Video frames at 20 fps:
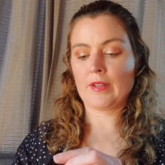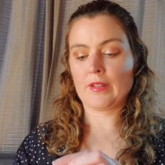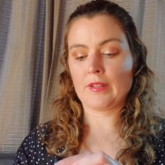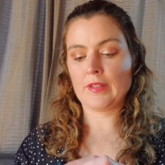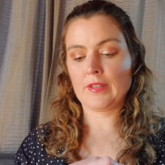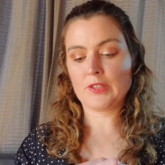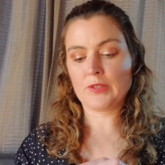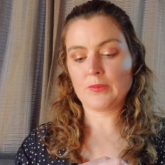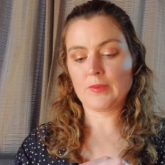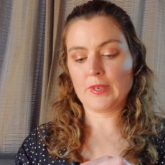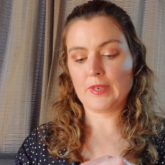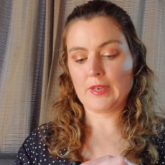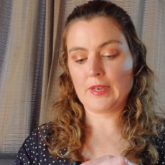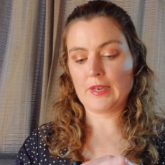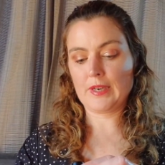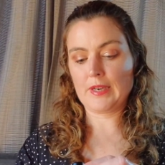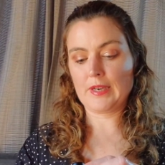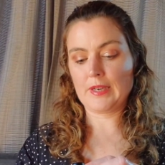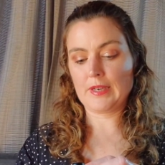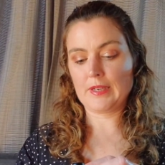And this one
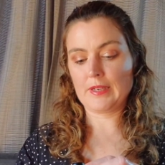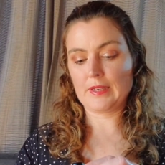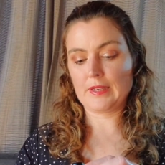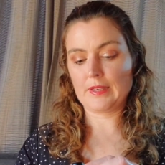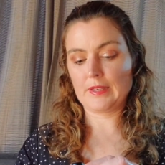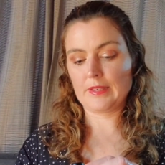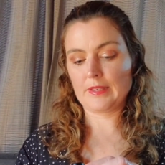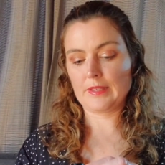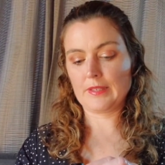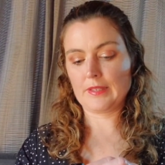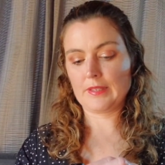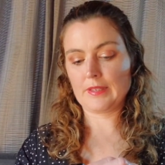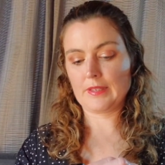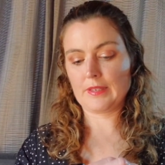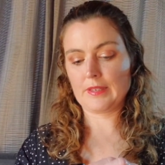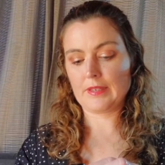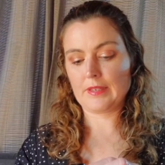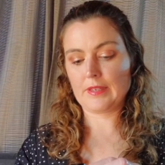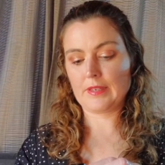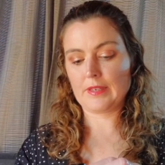here is
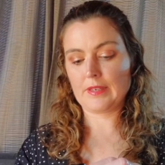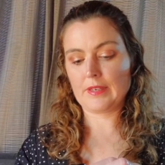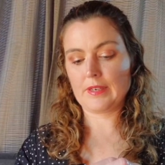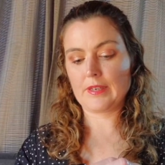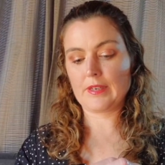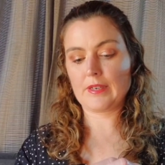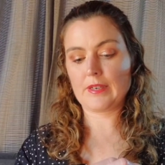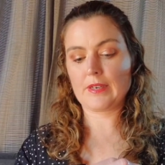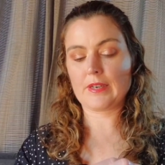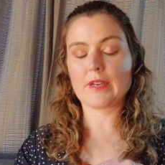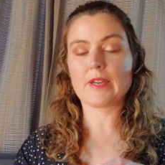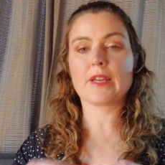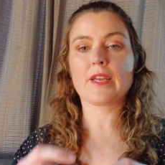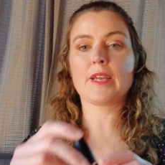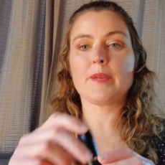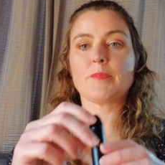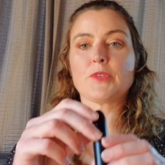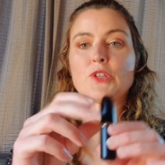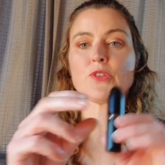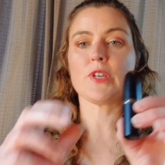
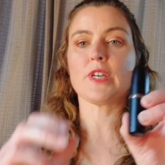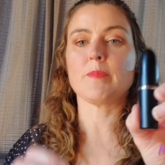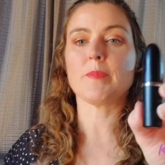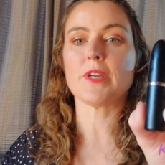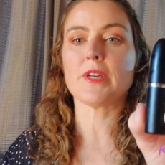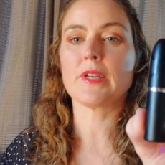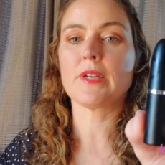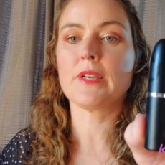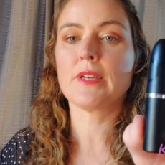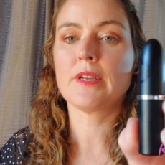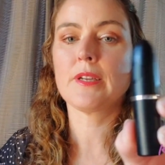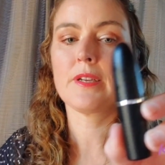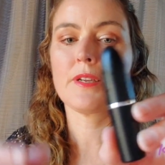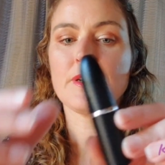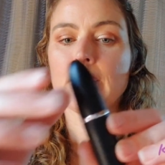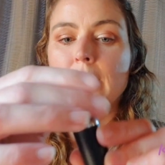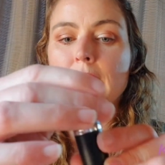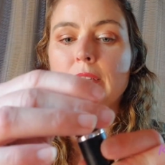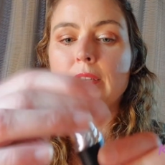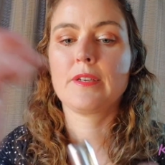Keep Dreaming.
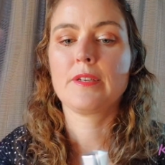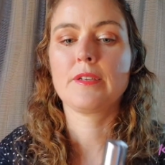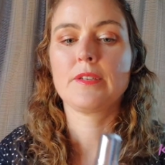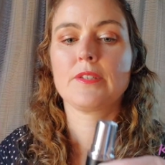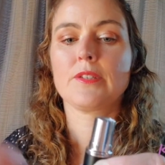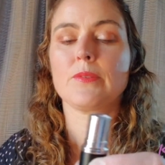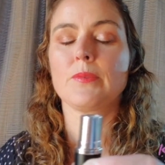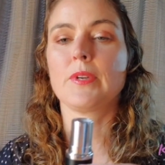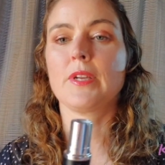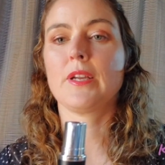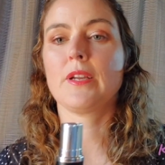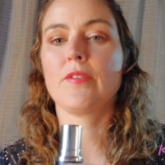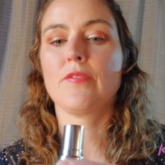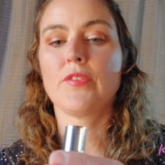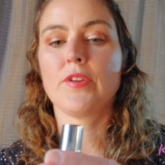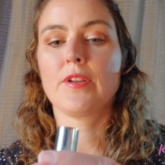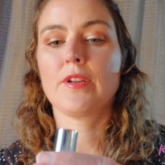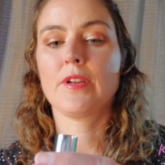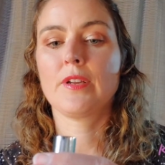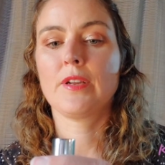So we have
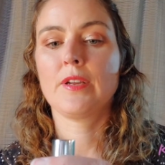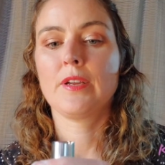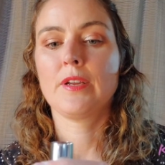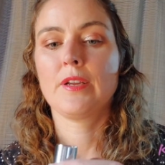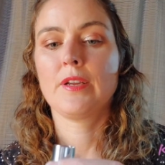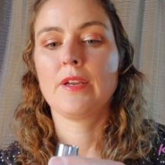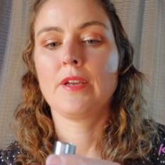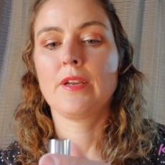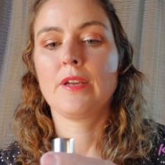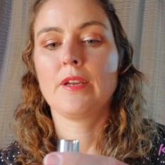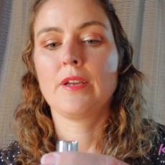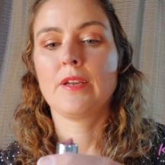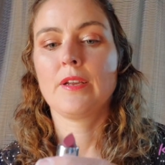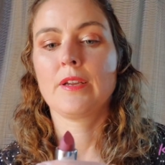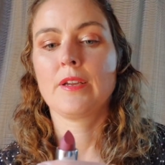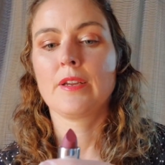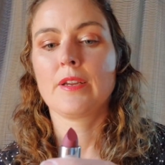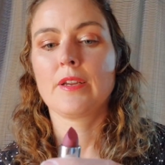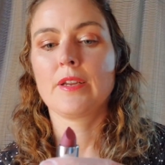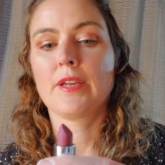
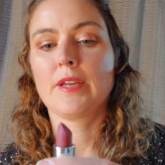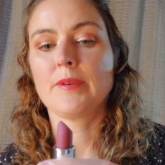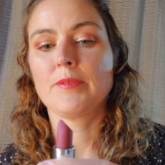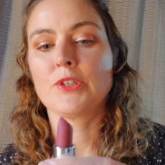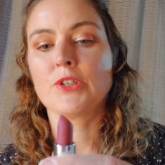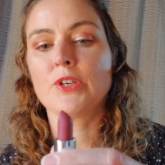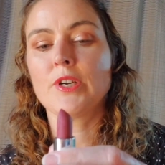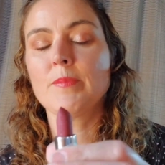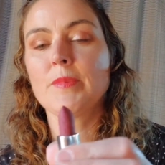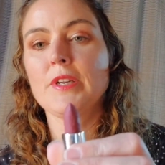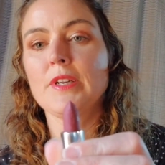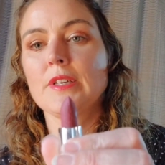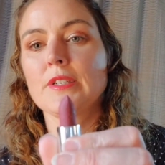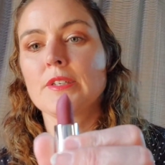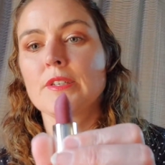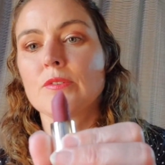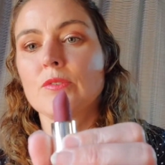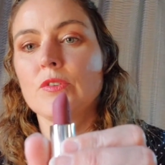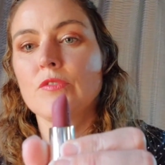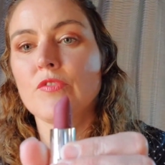Keep Dreaming.
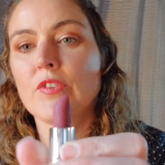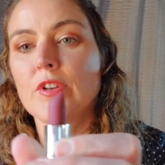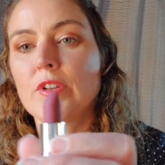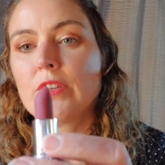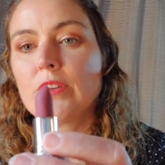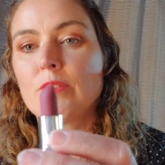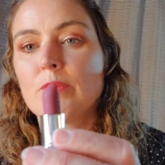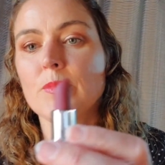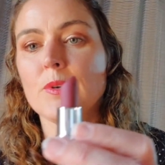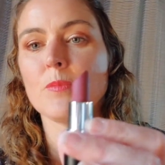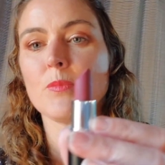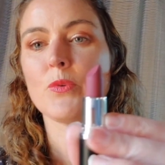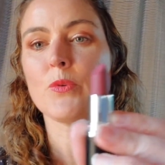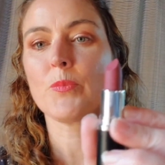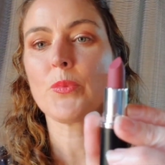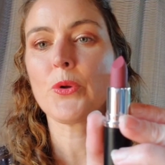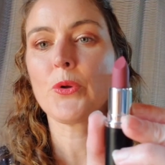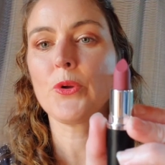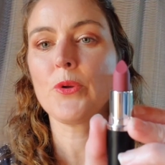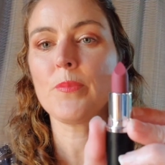It's sort of a little bit
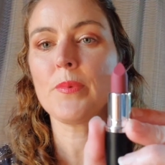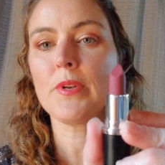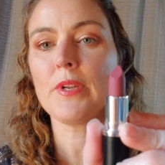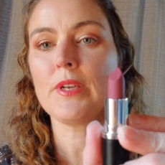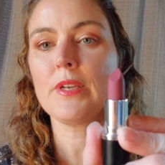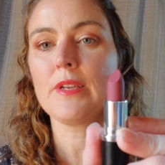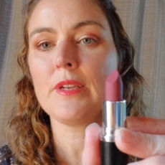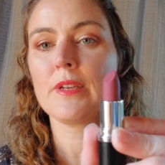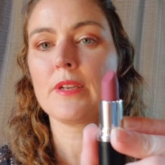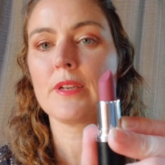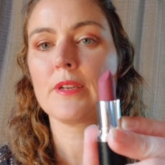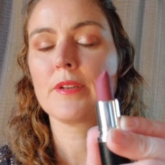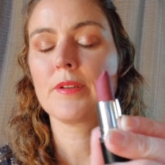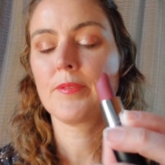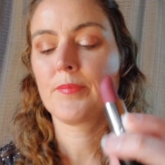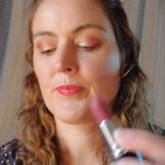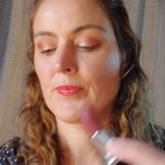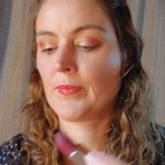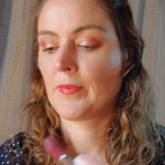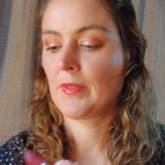more purpley
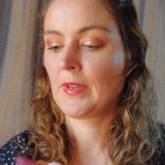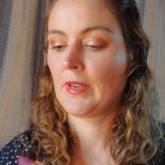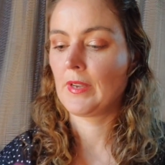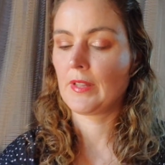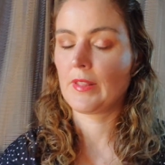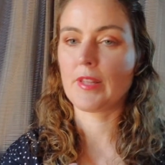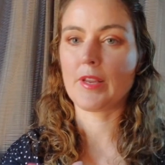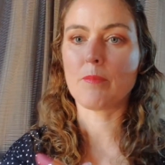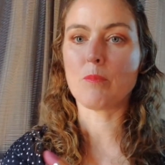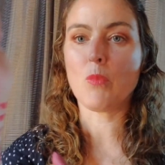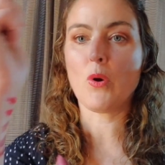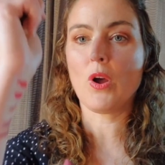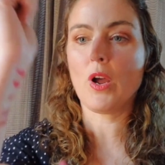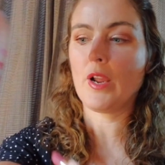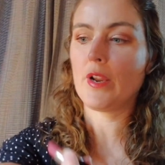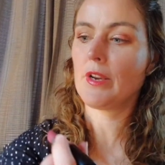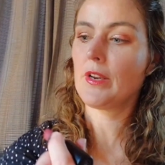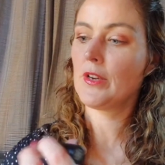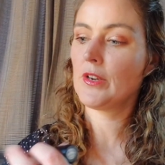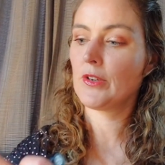than
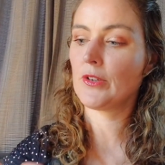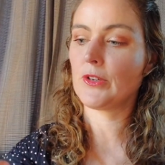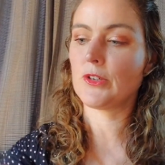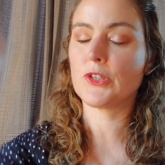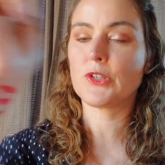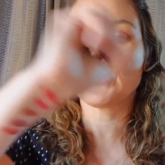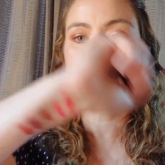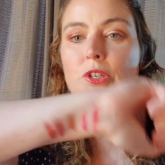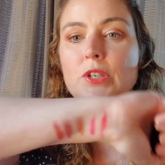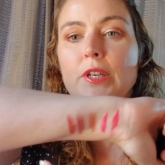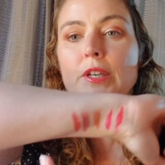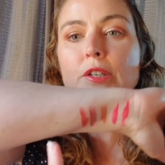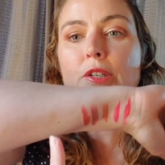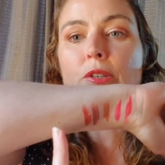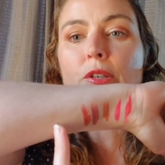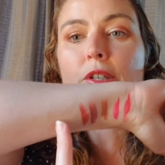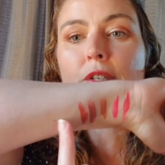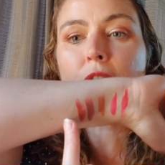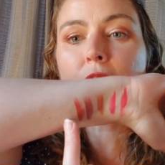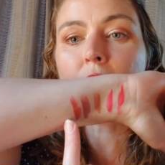my usual. You can
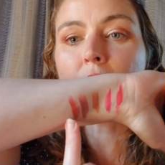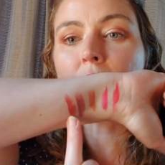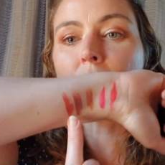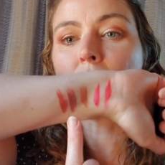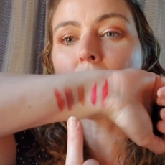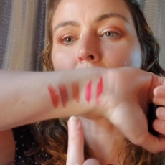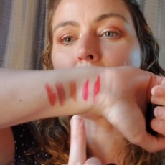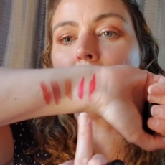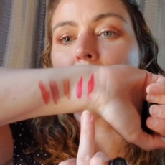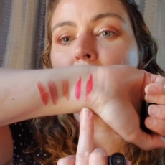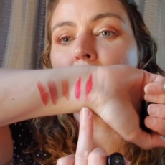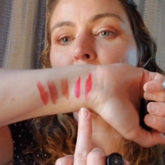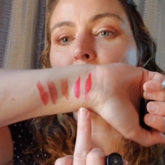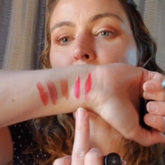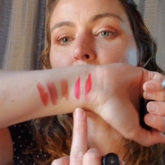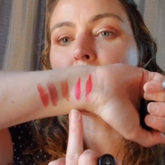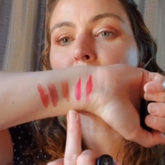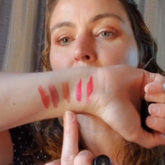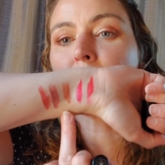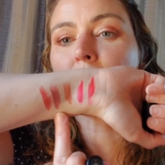sort of see I have
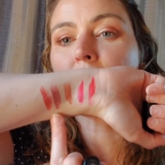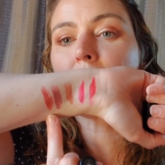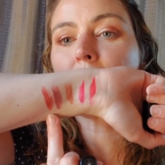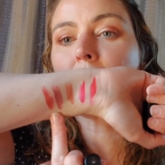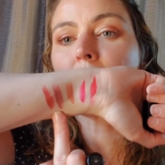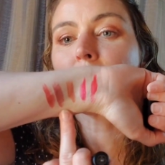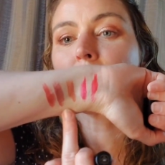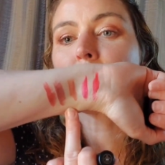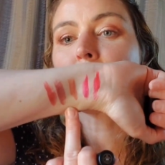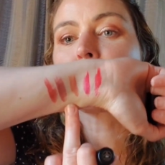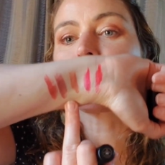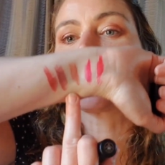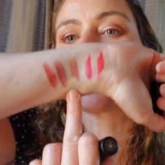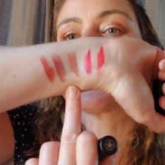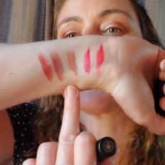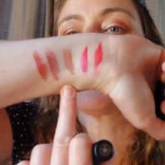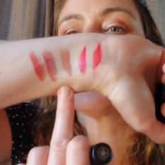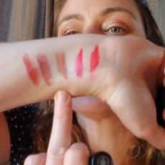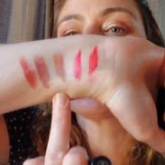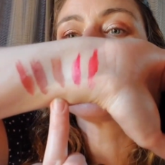my sort of colour
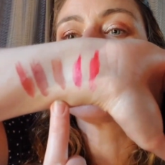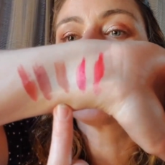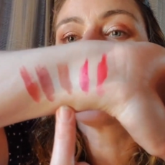story.